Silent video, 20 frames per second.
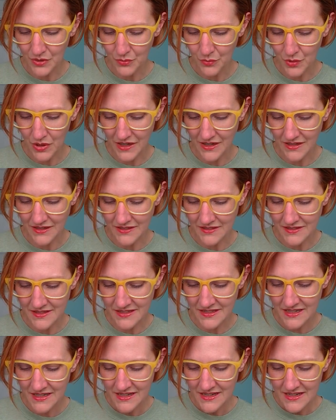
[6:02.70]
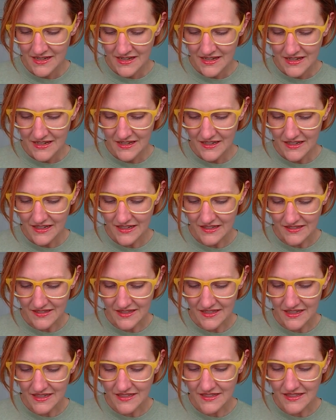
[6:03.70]
was, it
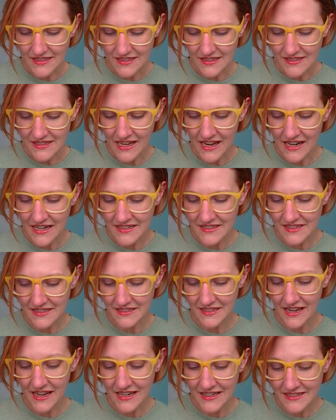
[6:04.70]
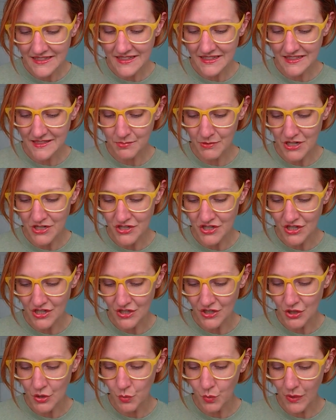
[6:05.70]
says in its highest
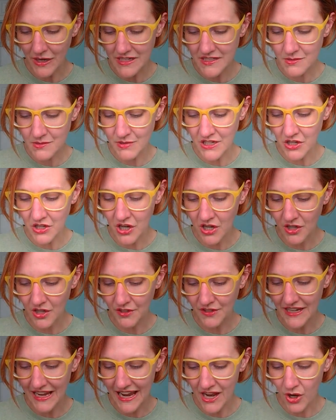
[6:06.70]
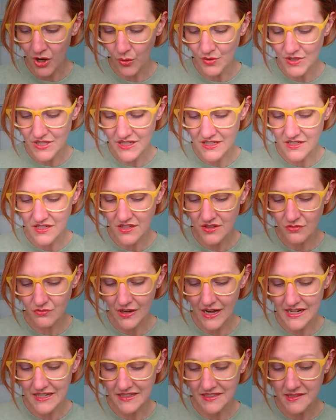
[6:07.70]
expression, you wait to be called out into the
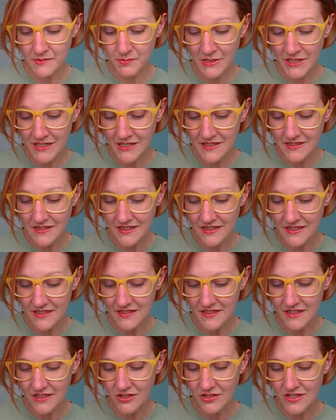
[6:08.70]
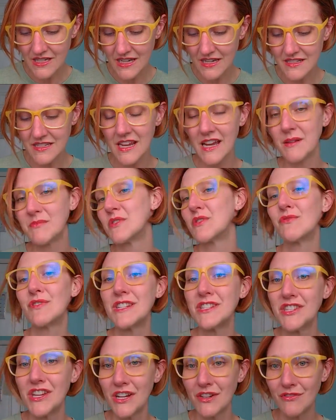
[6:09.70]
right experiences, and you take time to
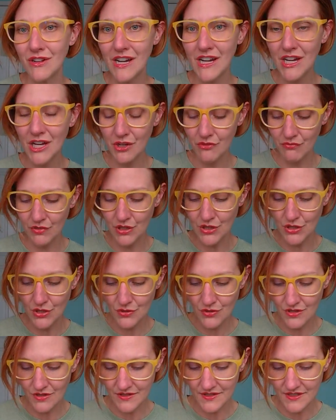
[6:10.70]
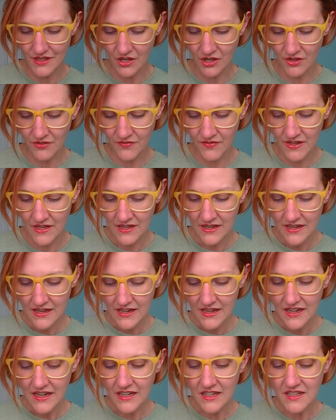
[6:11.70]
regenerate and renew yourself.
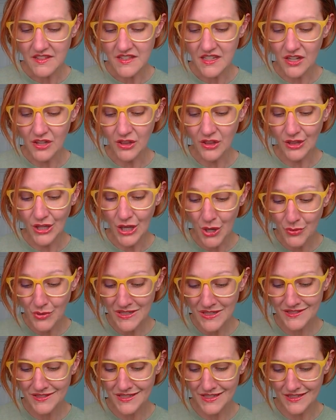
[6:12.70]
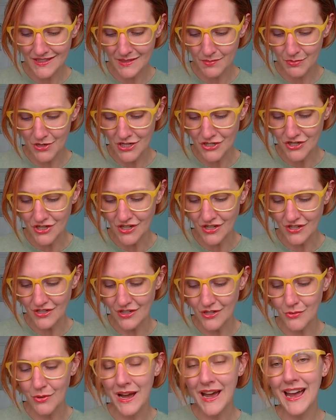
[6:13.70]
In its lowest expression,
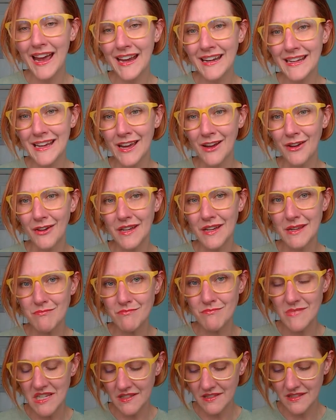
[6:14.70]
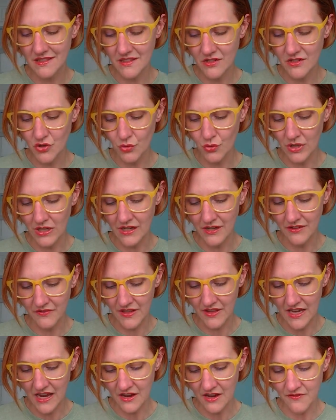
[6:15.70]
you hide out and miss the joy of
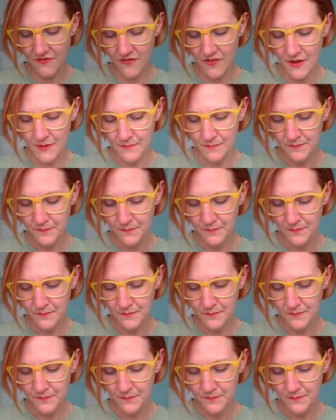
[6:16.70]
life.